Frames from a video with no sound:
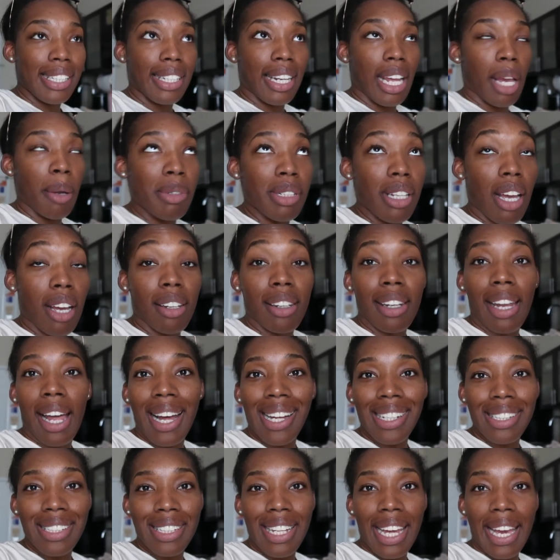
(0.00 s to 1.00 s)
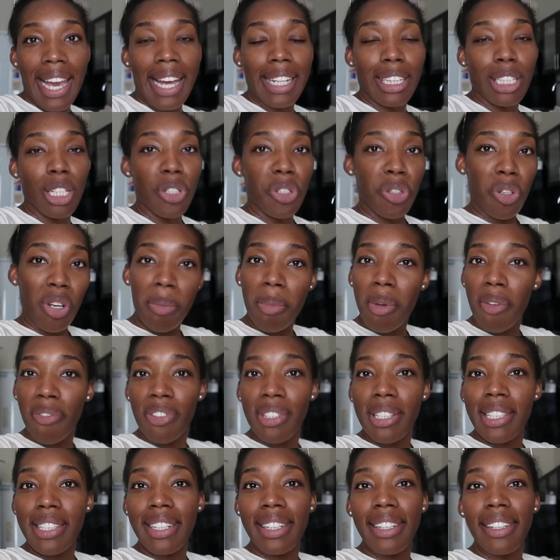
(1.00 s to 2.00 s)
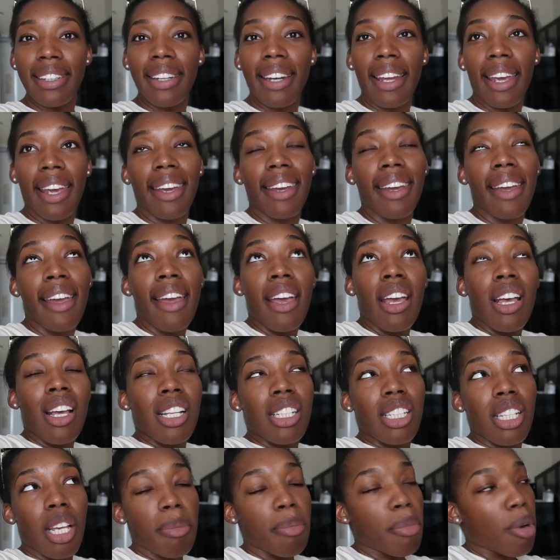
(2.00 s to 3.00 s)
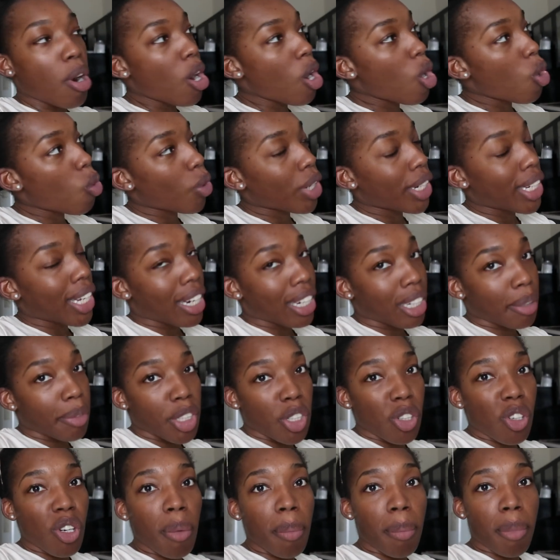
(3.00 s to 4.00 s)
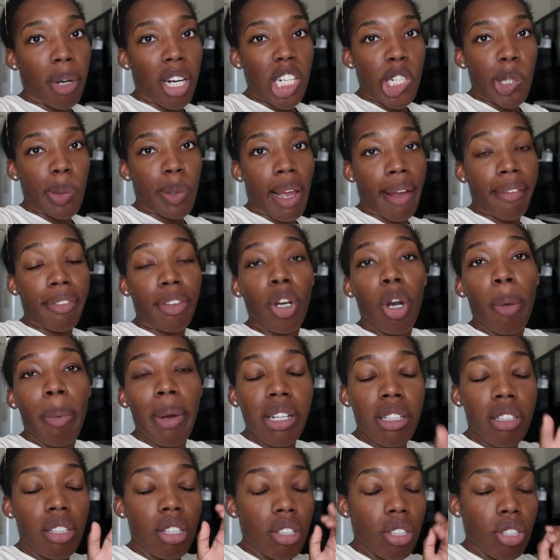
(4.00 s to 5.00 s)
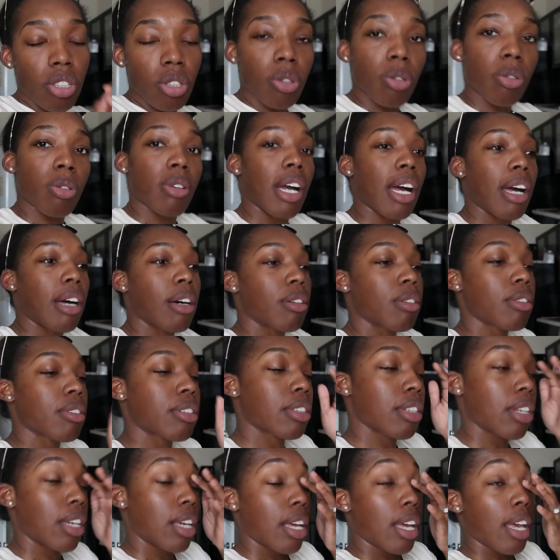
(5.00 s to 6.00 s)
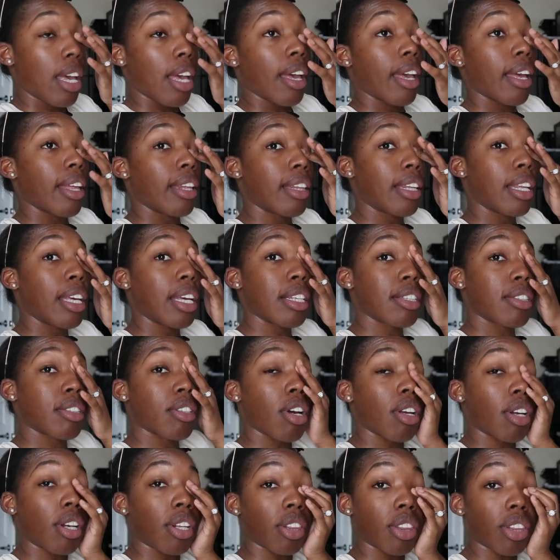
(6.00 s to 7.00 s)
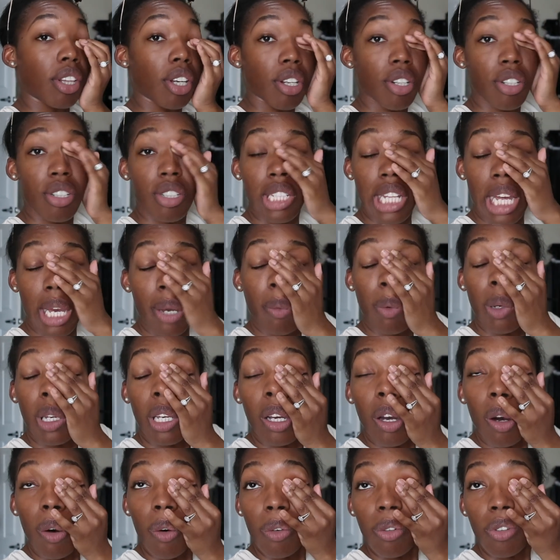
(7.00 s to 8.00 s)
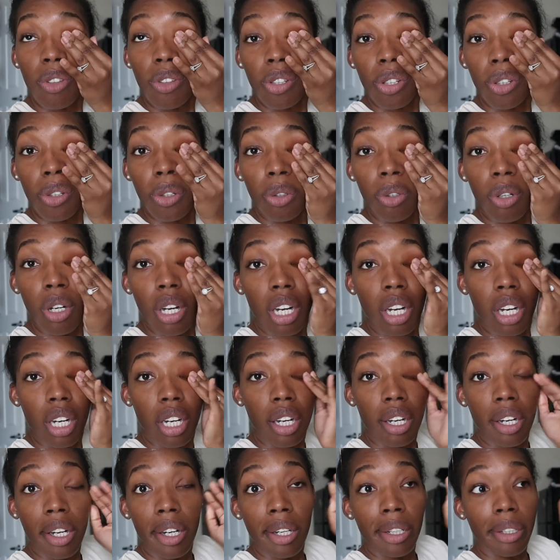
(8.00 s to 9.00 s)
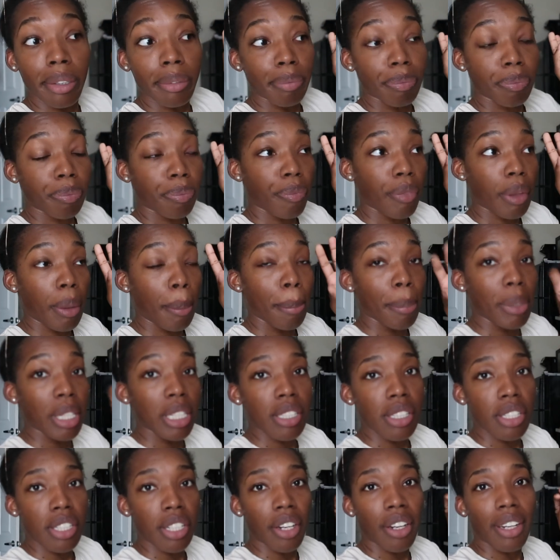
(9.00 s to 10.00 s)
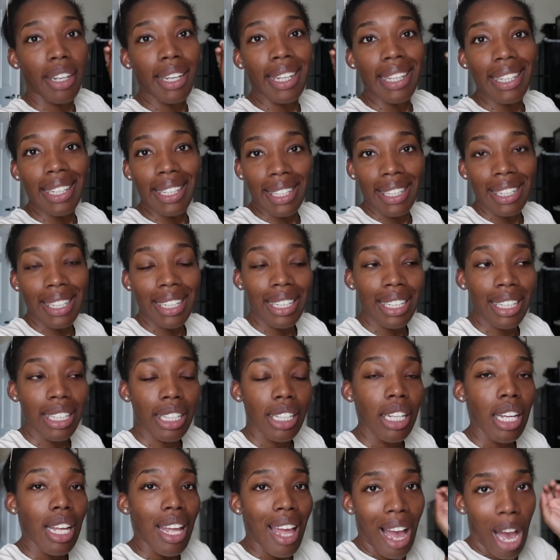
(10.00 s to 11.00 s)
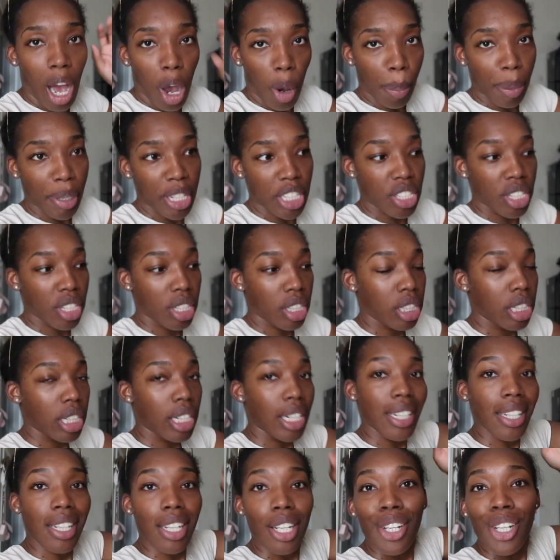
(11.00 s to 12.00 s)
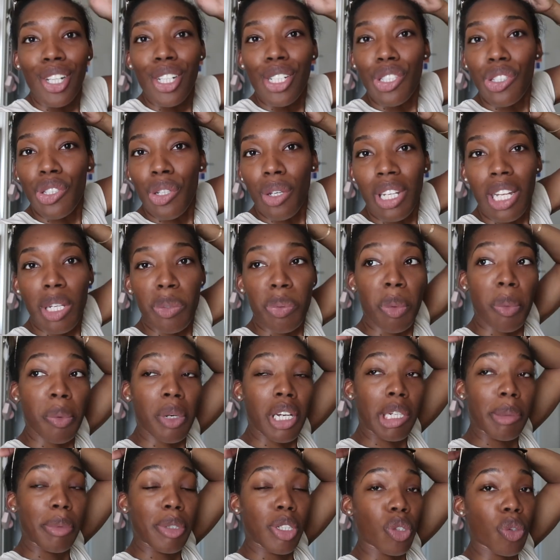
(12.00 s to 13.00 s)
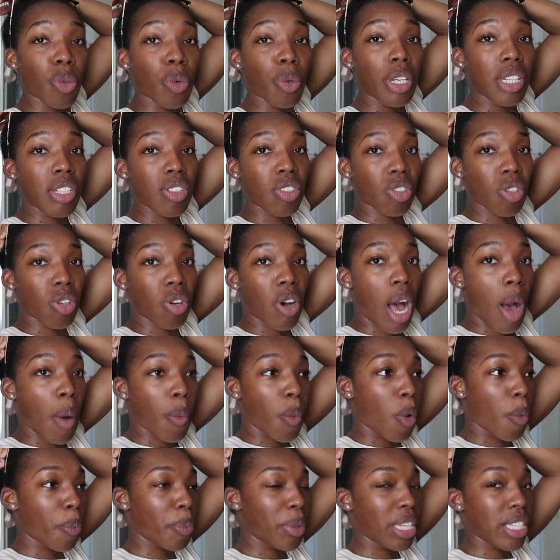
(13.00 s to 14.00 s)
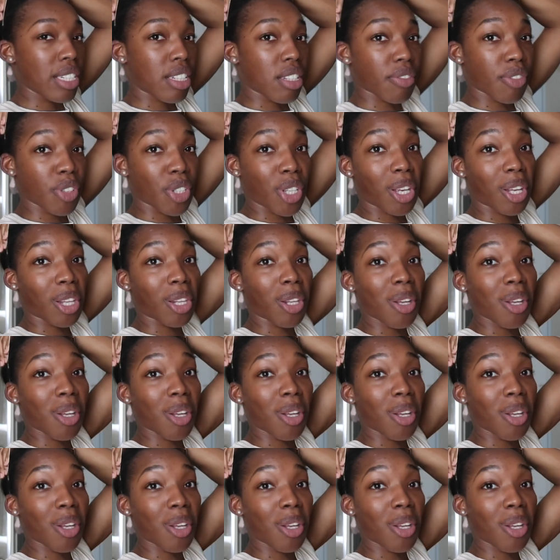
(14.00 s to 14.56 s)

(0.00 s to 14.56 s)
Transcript: today was our last day at the treatment facility tomorrow we're not gonna be doing much we have to go back to the schoolhouse and then starting thursday we go to a um, military clinic outpatient clinic so that's what we're gonna be doing so i won't be in civilian